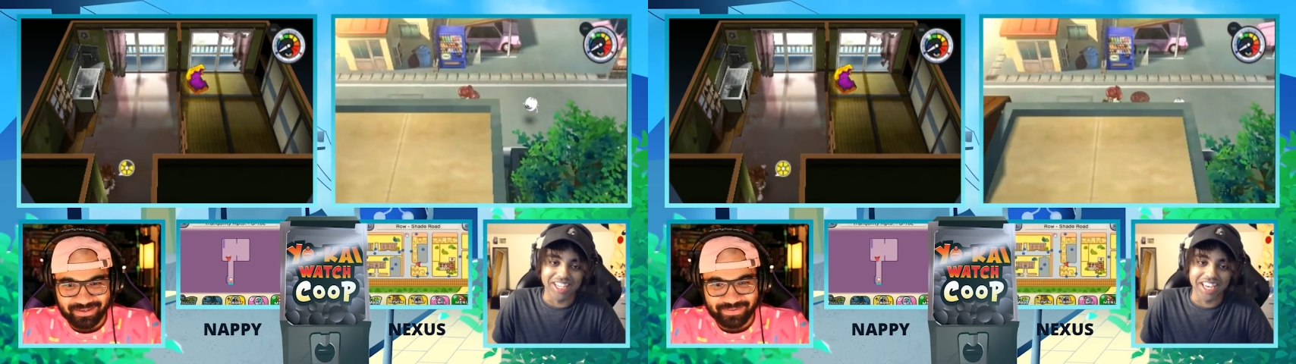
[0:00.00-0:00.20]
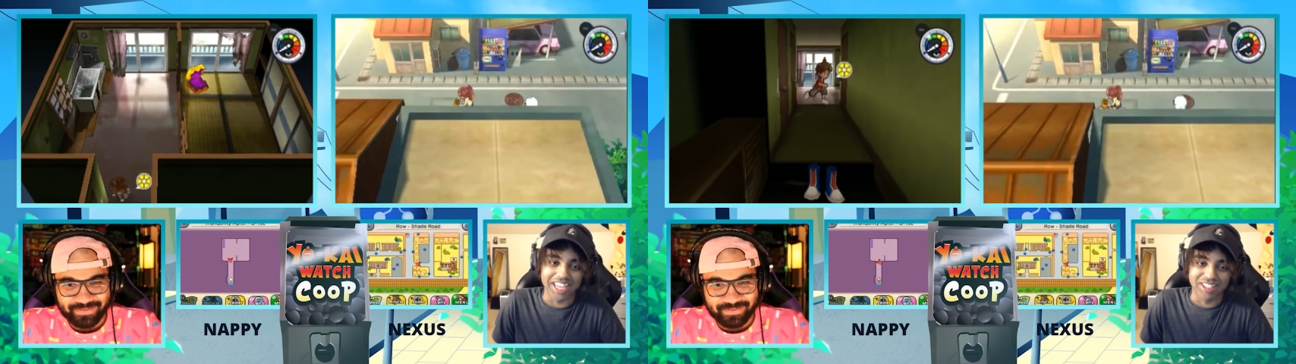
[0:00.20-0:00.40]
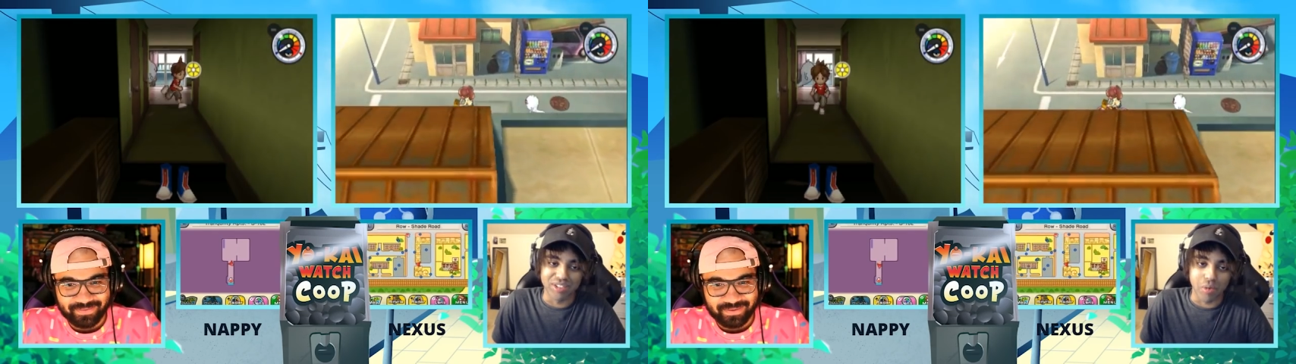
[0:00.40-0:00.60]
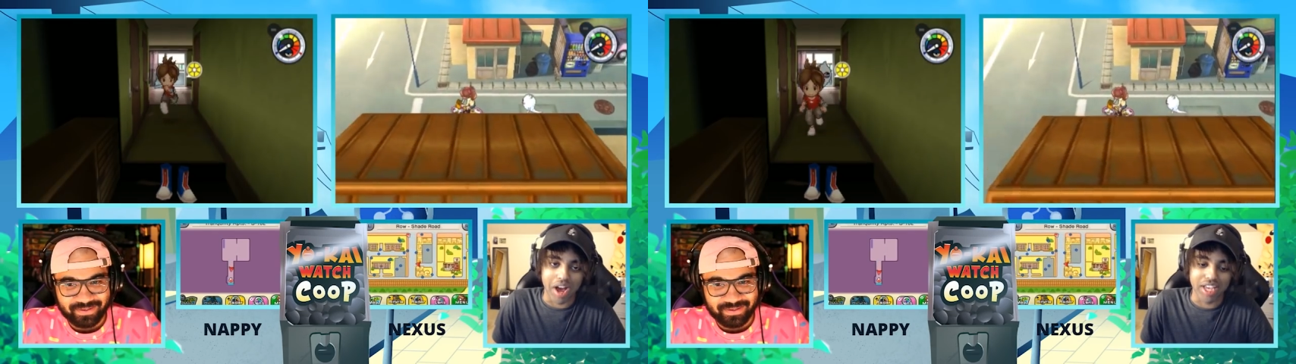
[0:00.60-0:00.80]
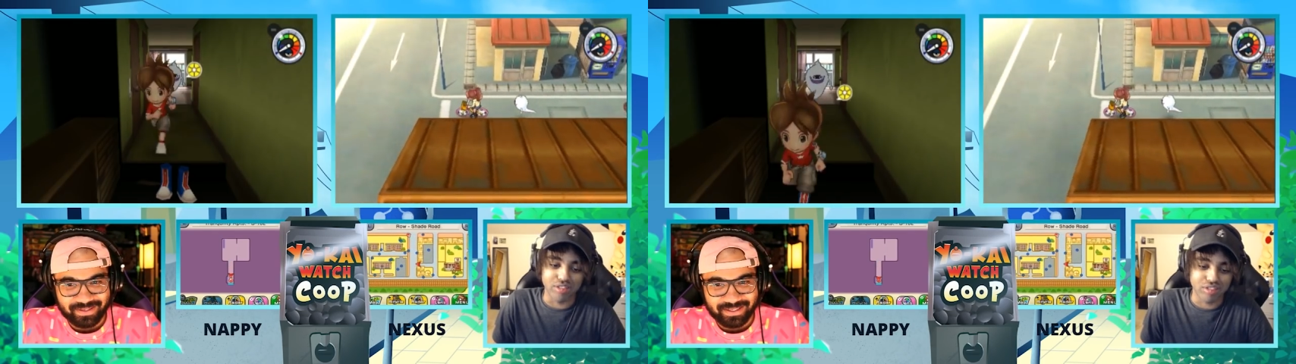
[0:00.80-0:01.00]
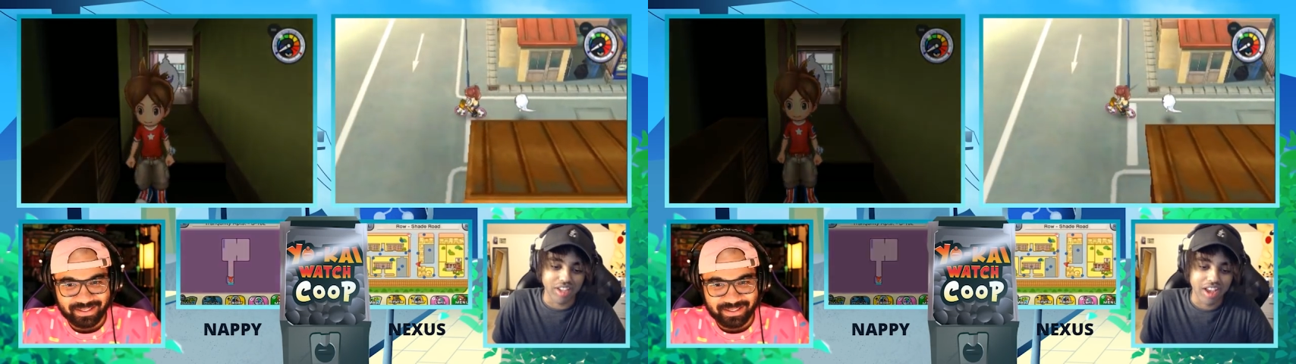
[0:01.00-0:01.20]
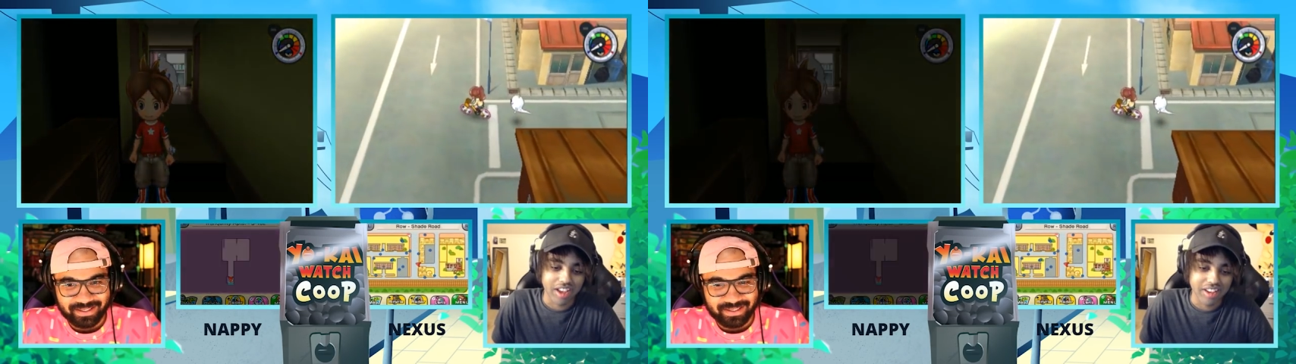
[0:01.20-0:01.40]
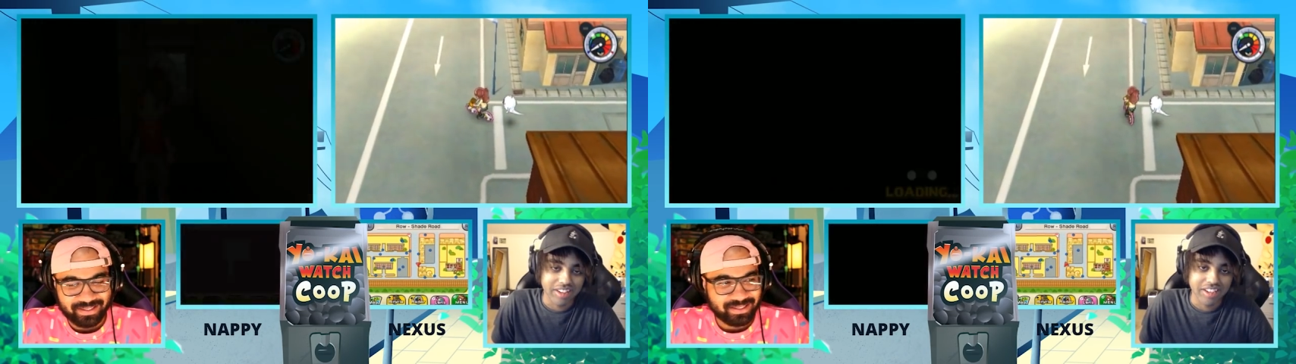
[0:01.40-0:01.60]
Speaker 1: did. Twice.
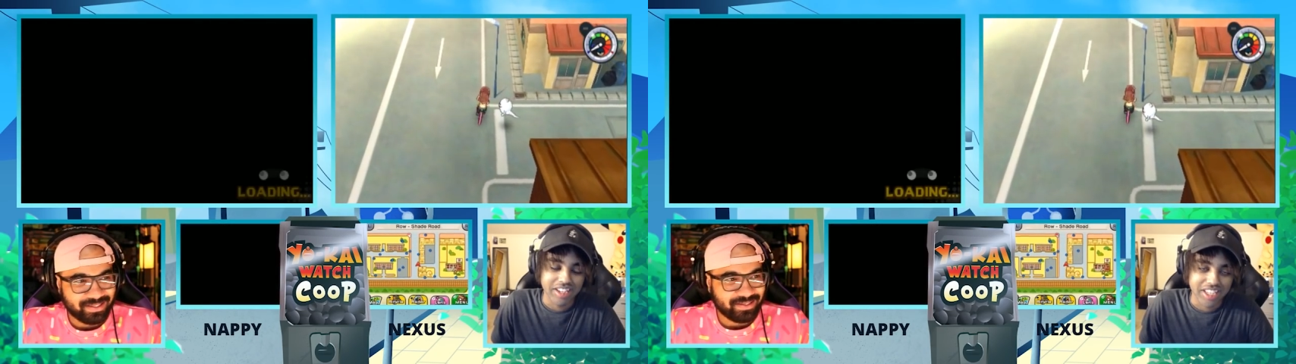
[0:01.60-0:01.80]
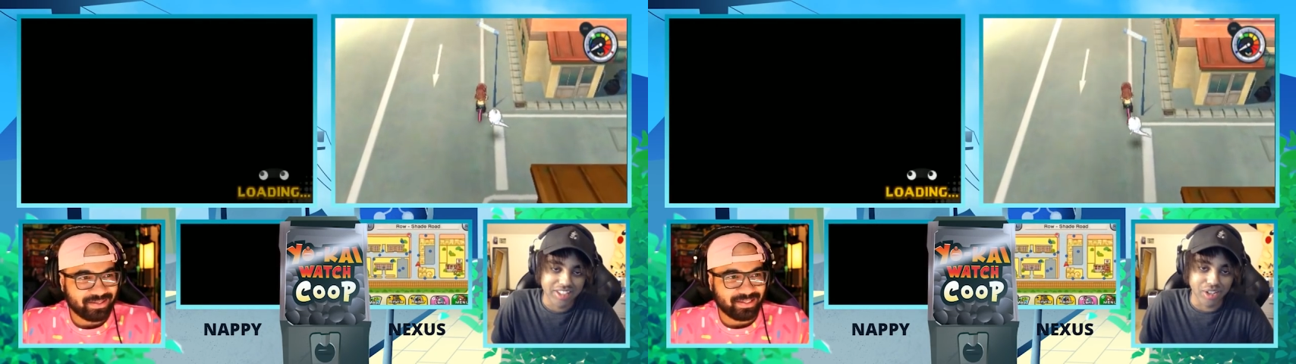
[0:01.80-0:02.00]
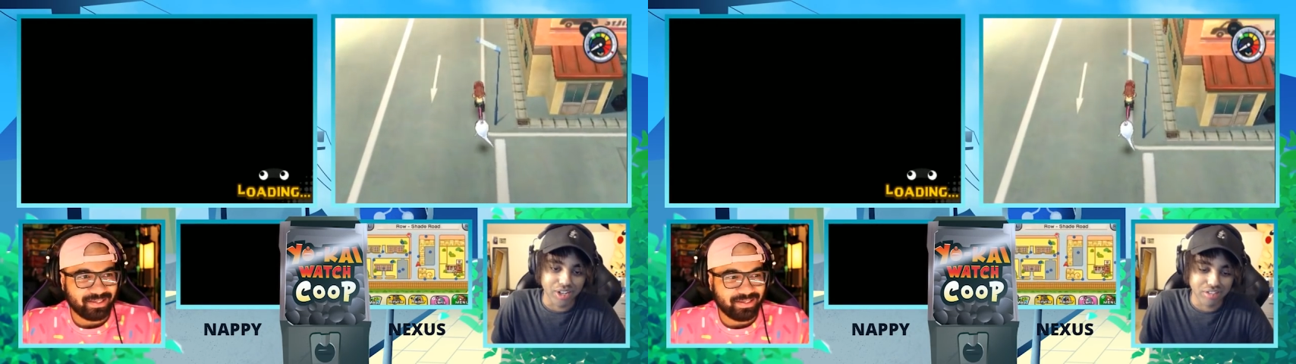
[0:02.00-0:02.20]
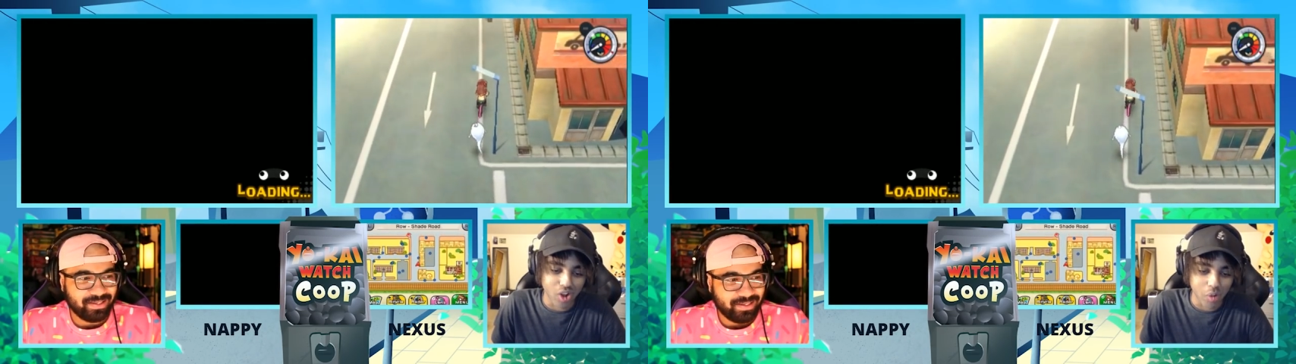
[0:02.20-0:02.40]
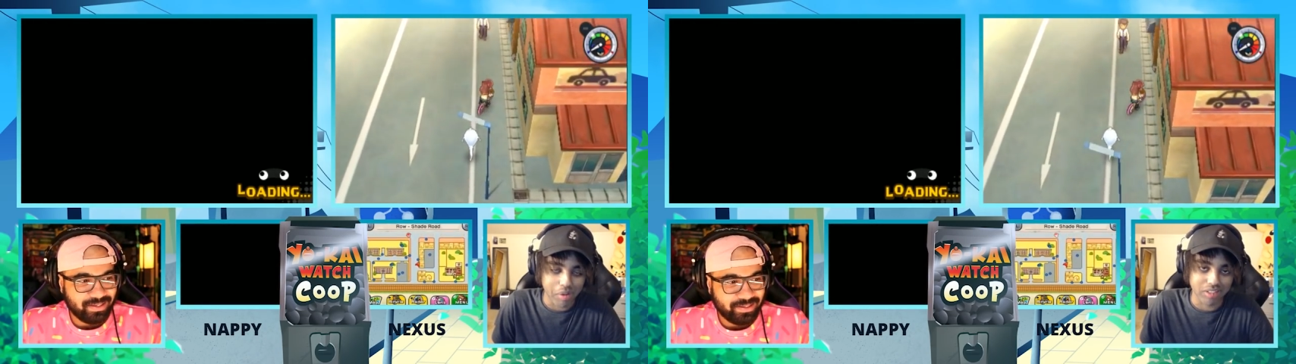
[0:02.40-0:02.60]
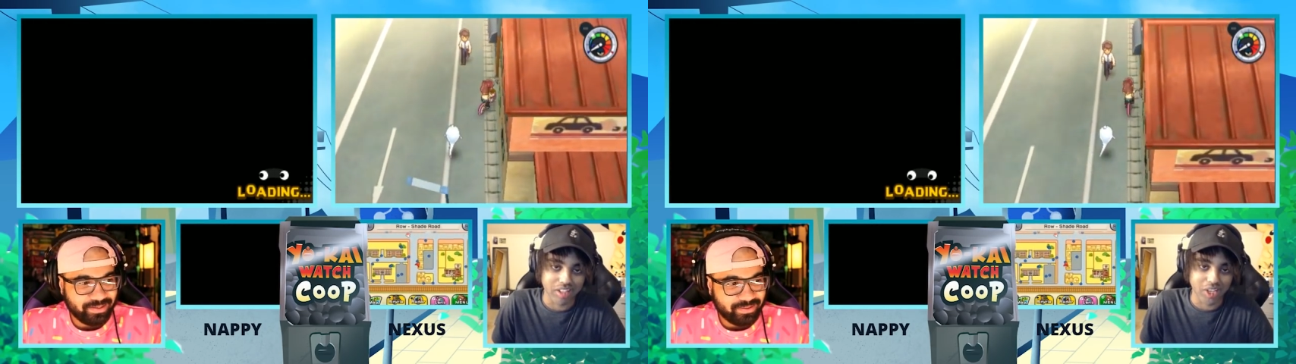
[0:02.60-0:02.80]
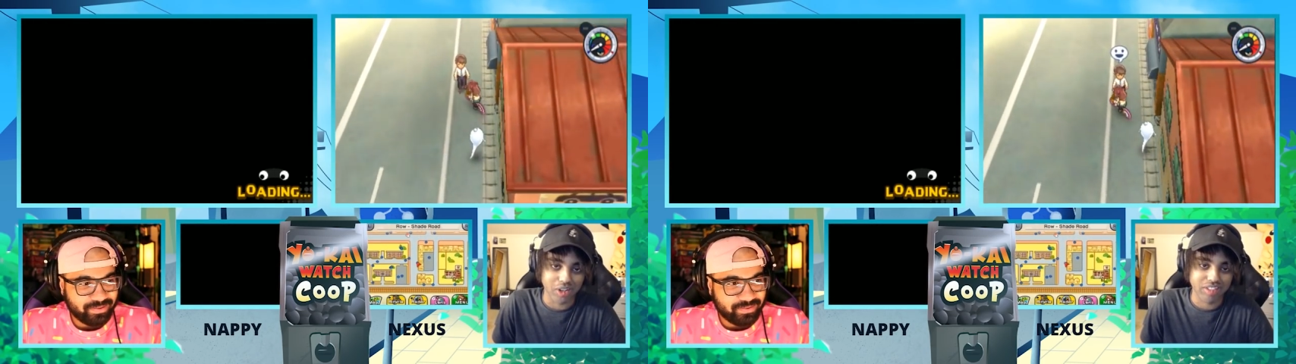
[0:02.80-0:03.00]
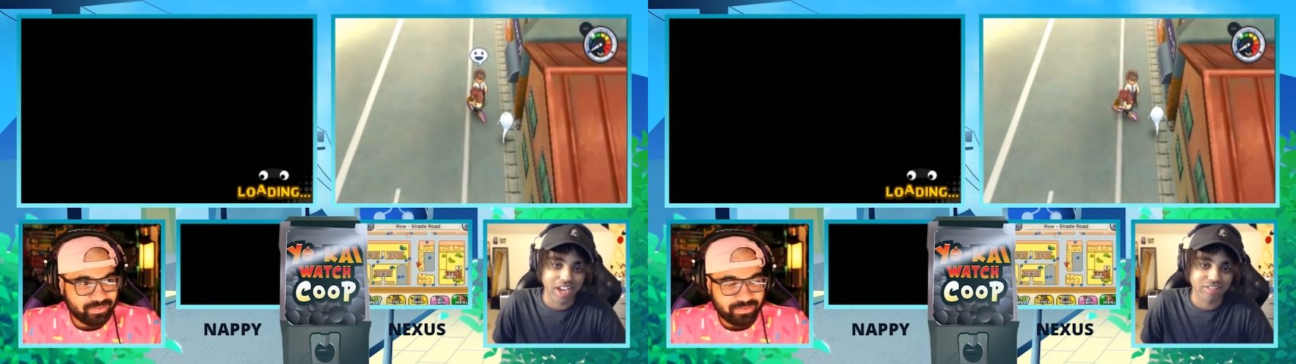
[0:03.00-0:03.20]
He told his homies, he's like, yo, this
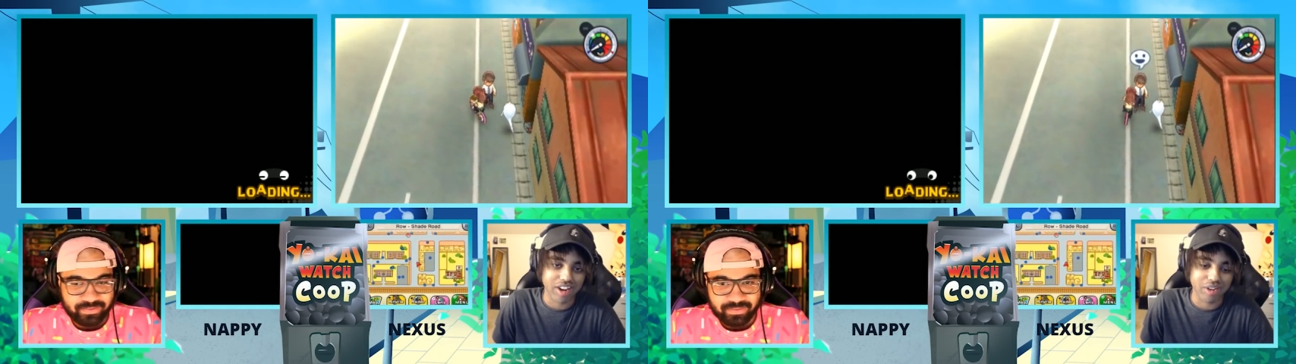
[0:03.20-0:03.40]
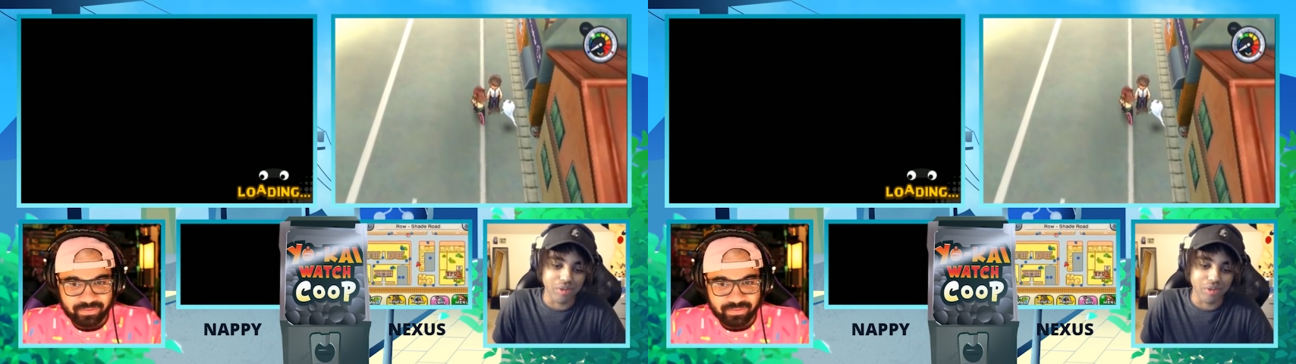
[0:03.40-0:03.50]
guy's kind of